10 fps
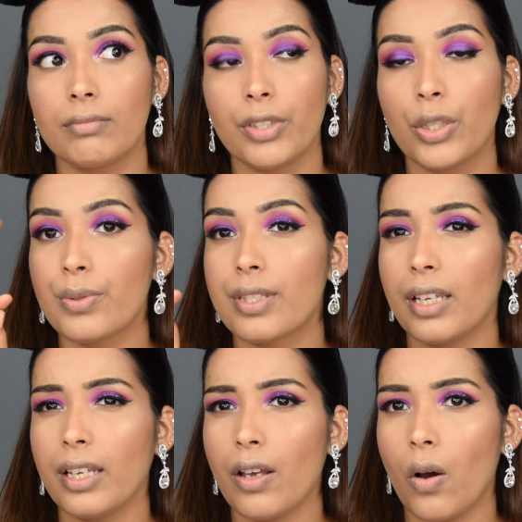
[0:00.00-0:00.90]

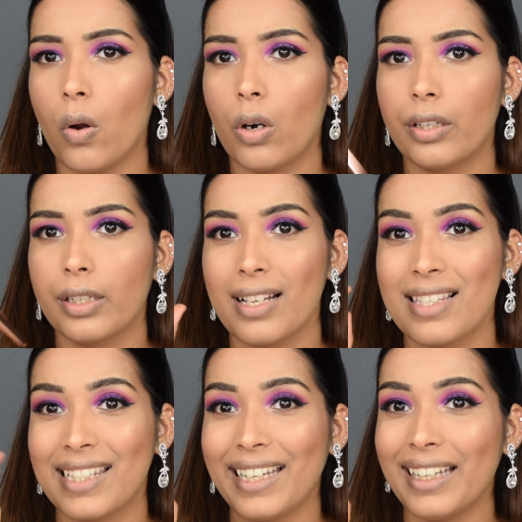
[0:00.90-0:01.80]
using or
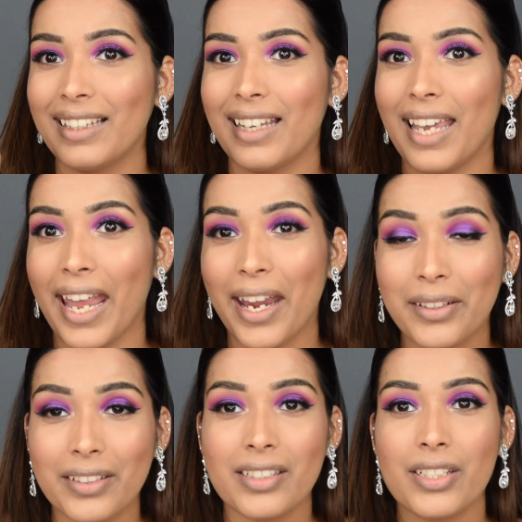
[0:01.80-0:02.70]
concealing the
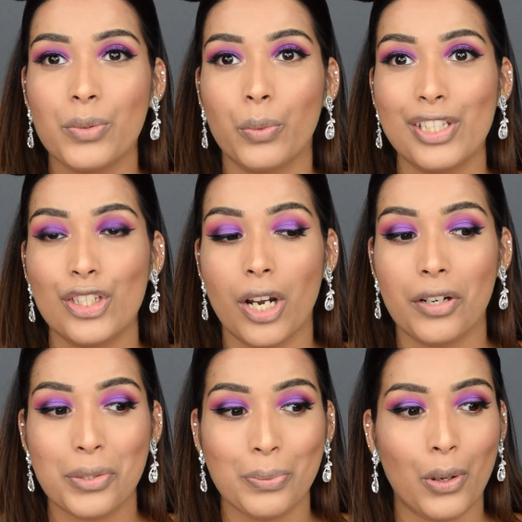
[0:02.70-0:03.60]
areas which
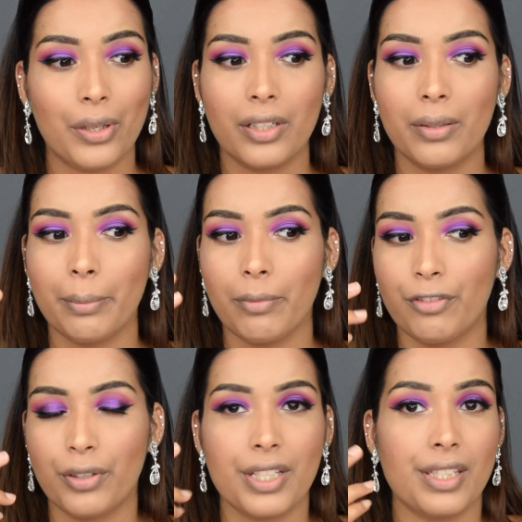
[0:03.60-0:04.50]
are smaller,
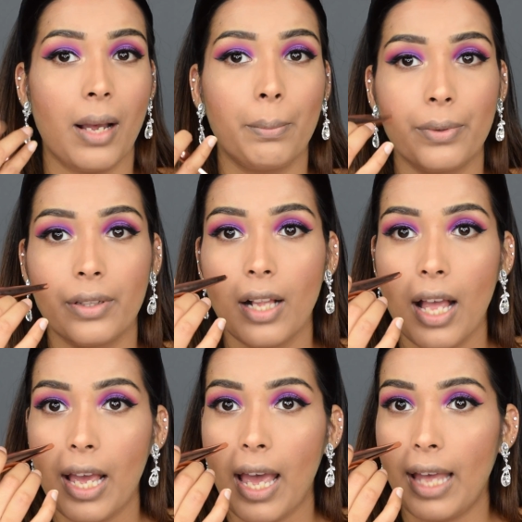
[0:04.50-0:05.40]
for example
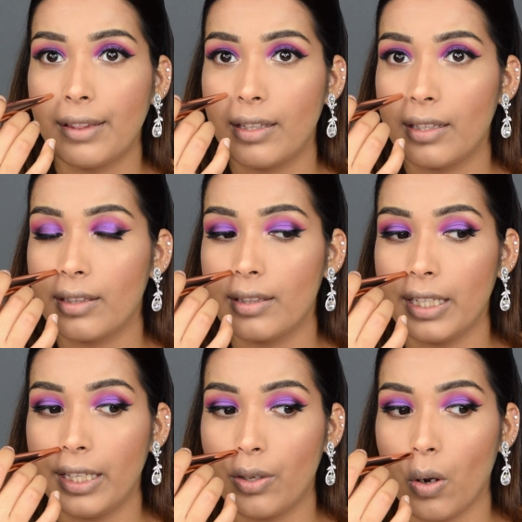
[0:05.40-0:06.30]
at
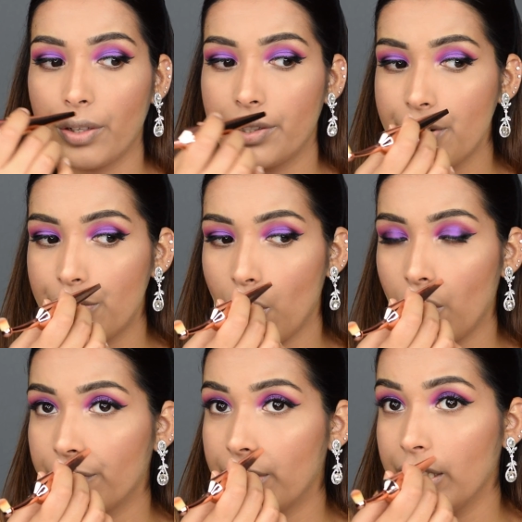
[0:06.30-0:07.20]
the corners
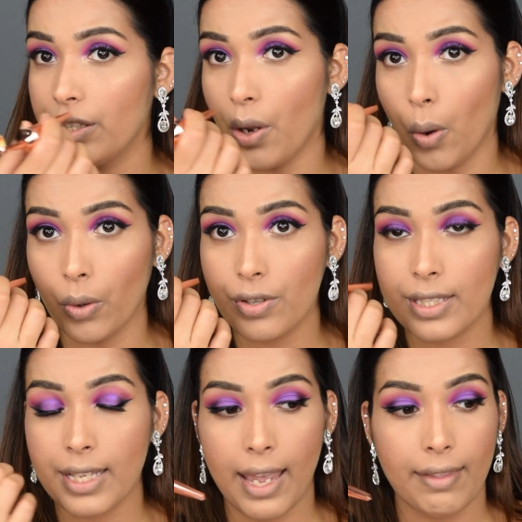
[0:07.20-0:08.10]
of the
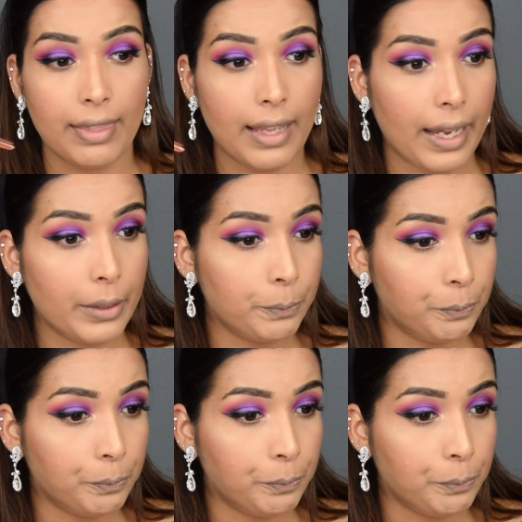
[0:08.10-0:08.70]
nose, and then